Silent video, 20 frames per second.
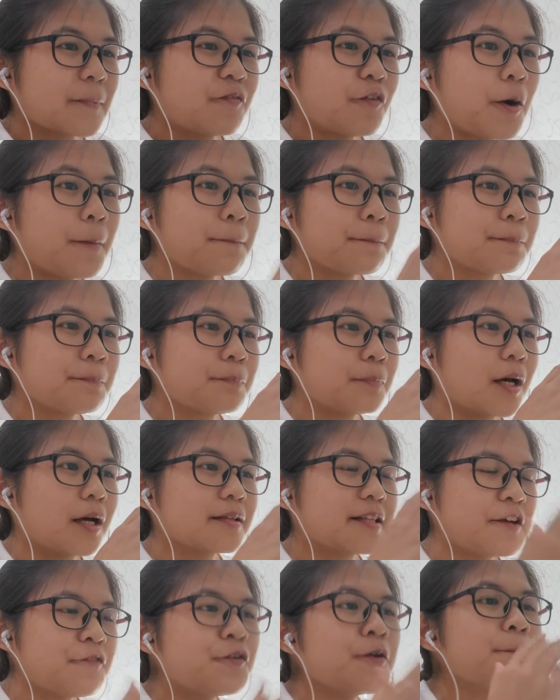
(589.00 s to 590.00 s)
from
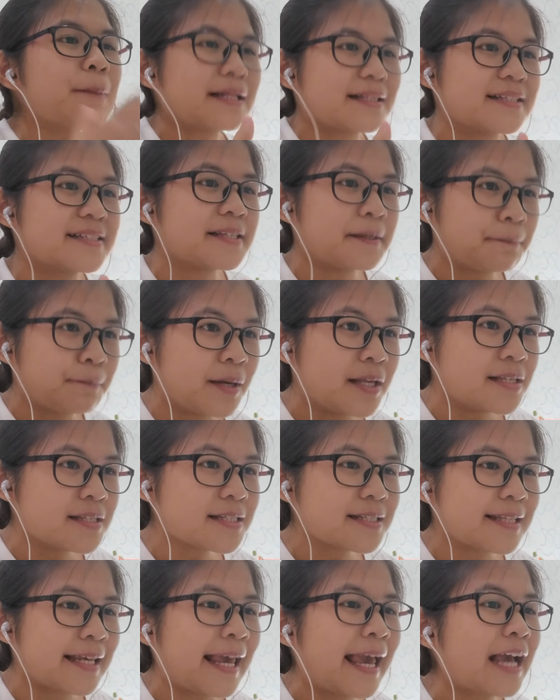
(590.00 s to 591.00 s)
different
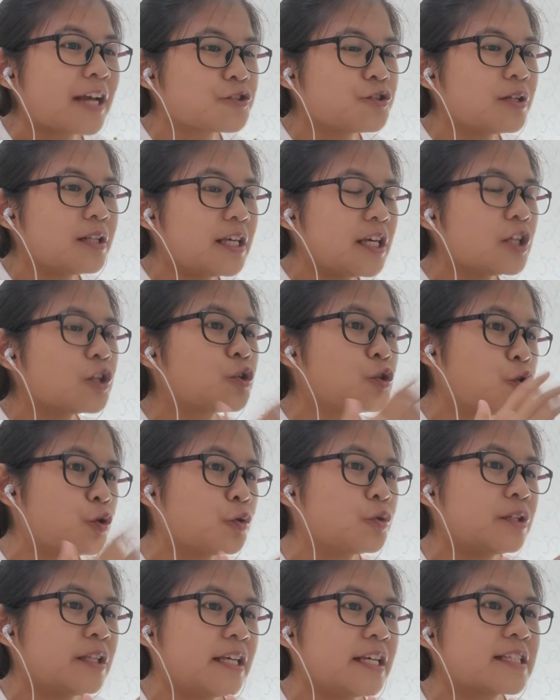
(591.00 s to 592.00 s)
participants, they actually
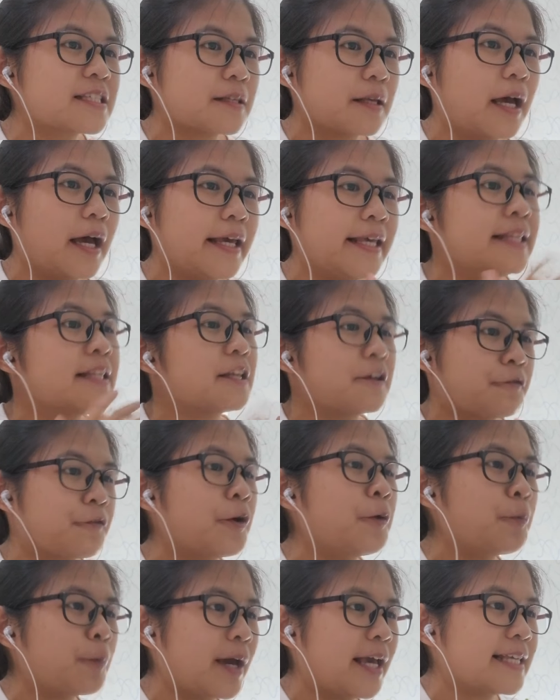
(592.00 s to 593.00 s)
do this in
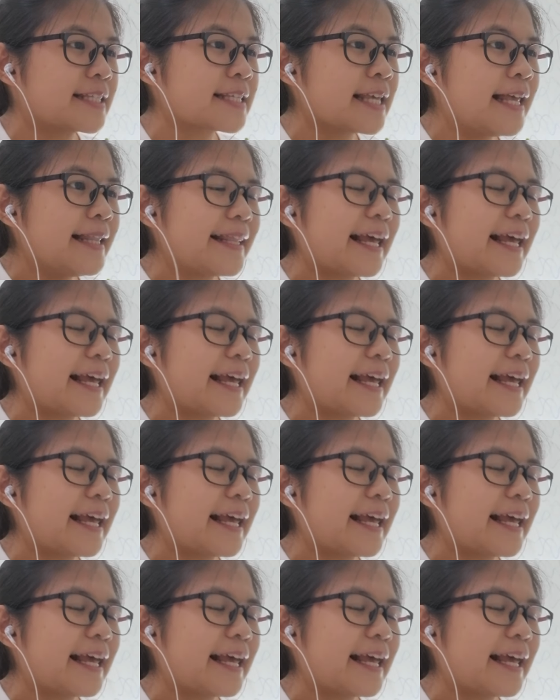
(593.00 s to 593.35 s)
different ways.